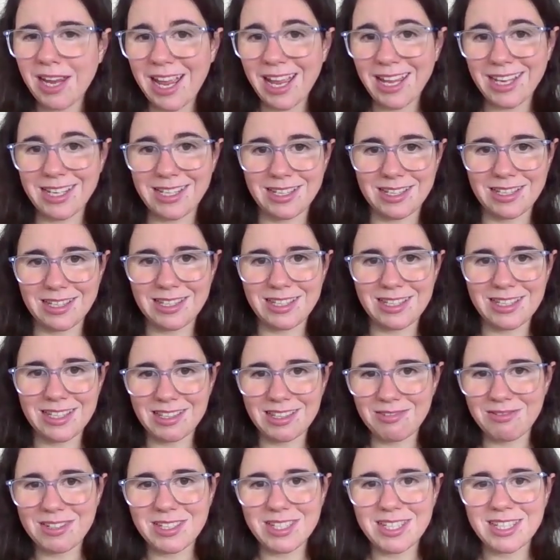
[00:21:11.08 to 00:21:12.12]
ends.
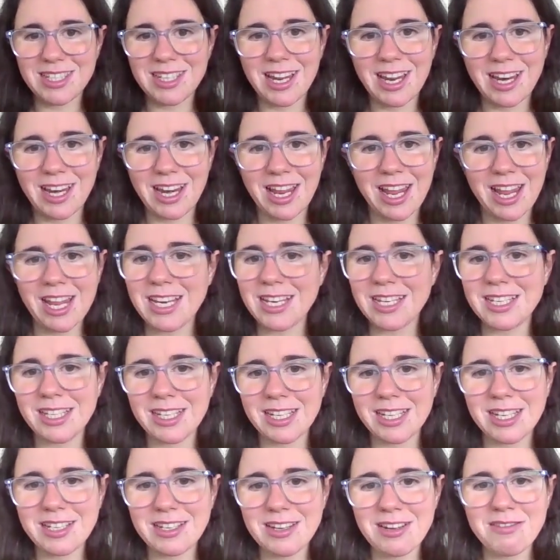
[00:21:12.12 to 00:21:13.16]
There isn't an end.
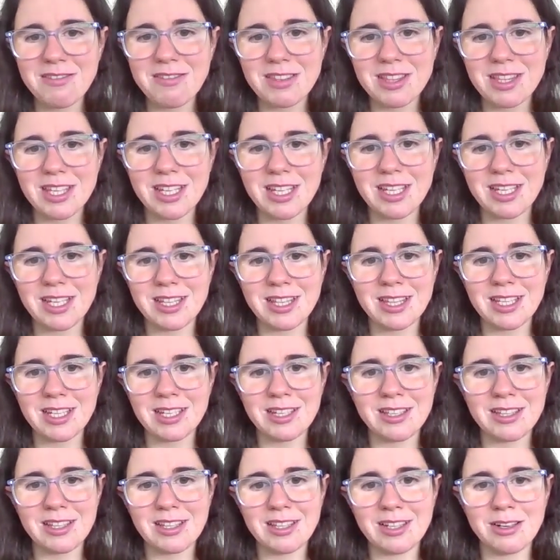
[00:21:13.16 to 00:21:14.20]
And I don't think
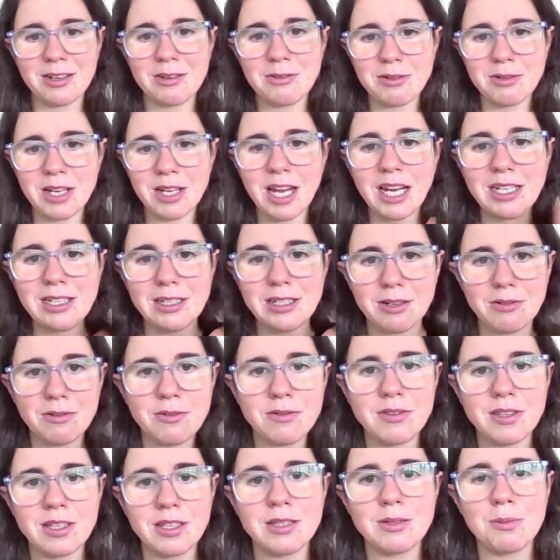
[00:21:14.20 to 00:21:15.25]
the
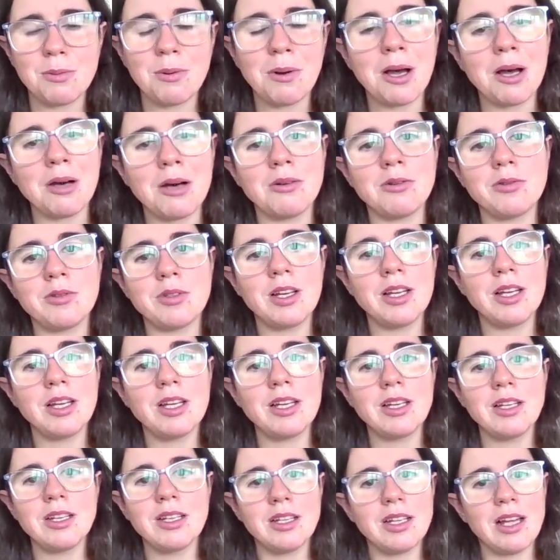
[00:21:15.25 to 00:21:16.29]
creator of this world
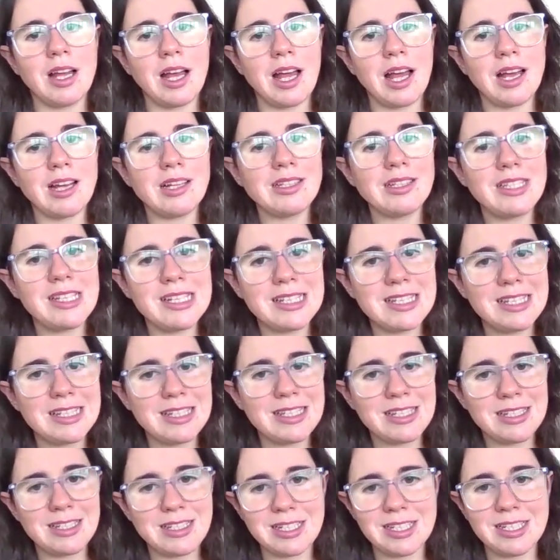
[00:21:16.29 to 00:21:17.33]

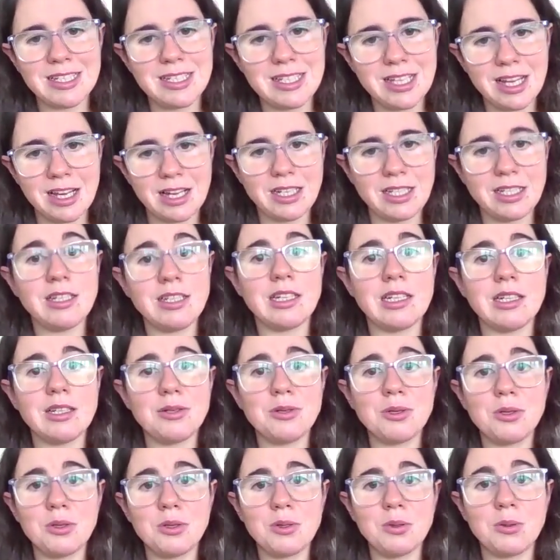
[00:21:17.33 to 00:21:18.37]
designed it
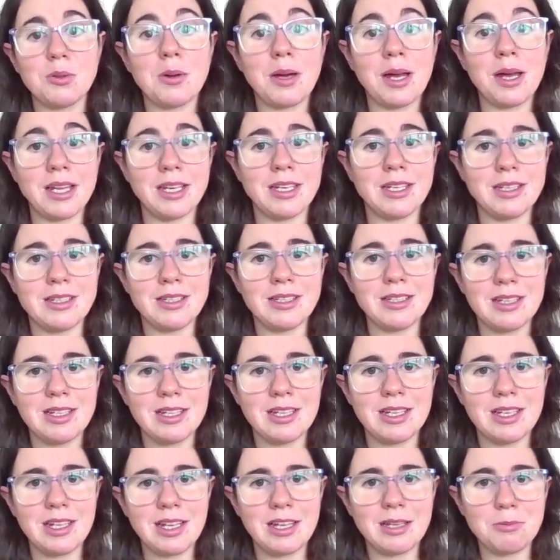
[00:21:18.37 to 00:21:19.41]
to end.
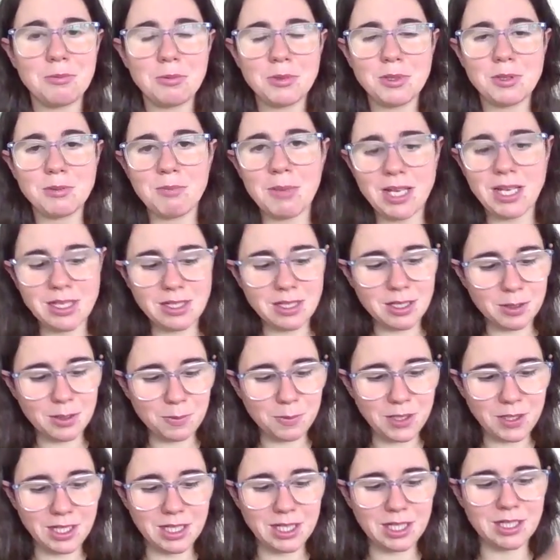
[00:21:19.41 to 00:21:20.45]
It was meant to
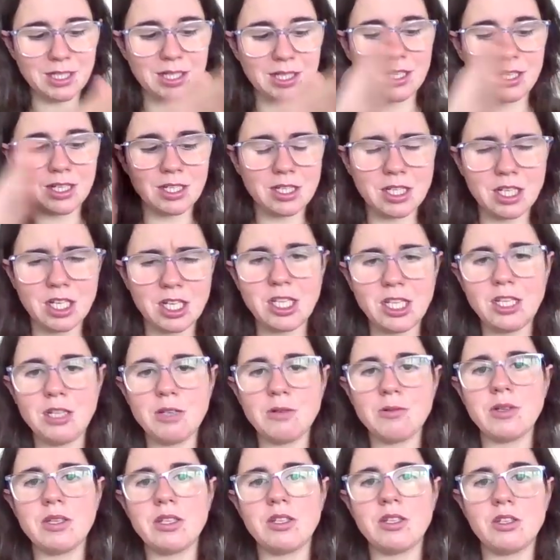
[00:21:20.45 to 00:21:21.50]
be this
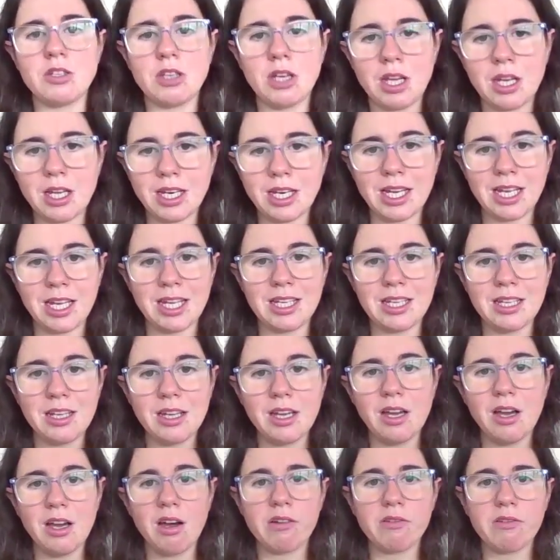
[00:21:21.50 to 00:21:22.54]
continuous journey
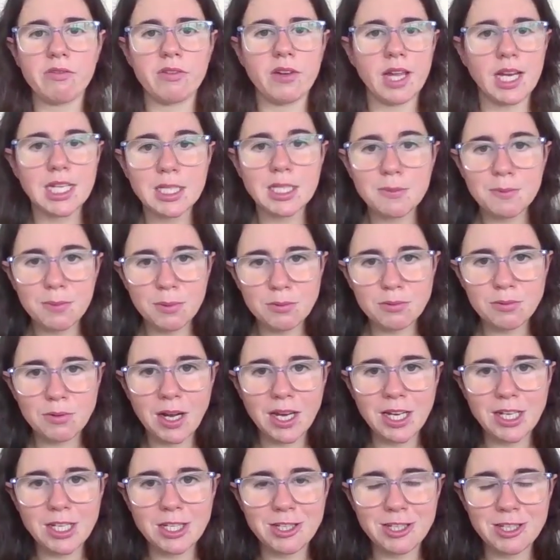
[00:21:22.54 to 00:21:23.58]
of
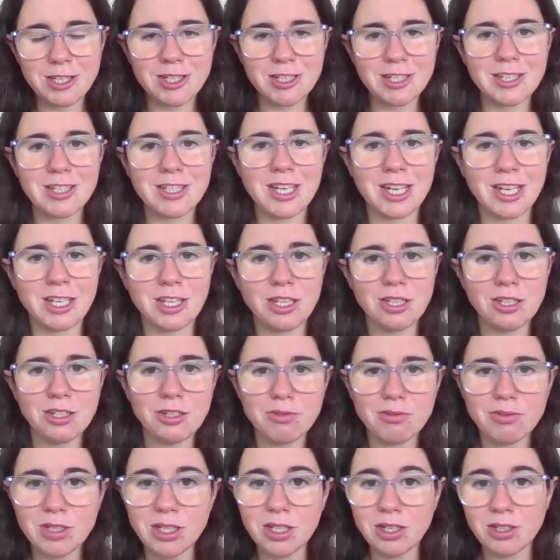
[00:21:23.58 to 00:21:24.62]
exploration and
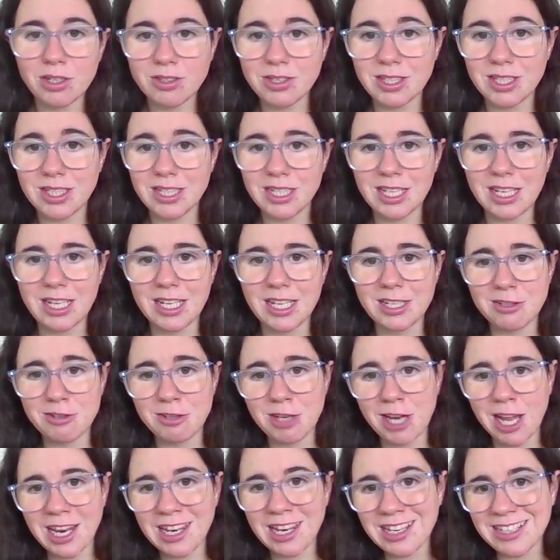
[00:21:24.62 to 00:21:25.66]
curiosity and
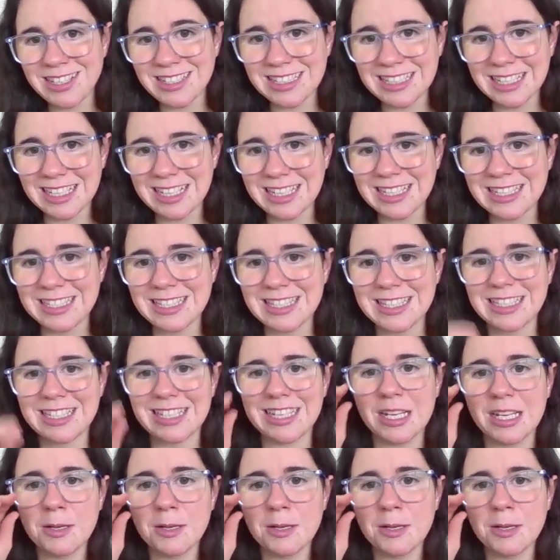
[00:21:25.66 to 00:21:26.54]
challenges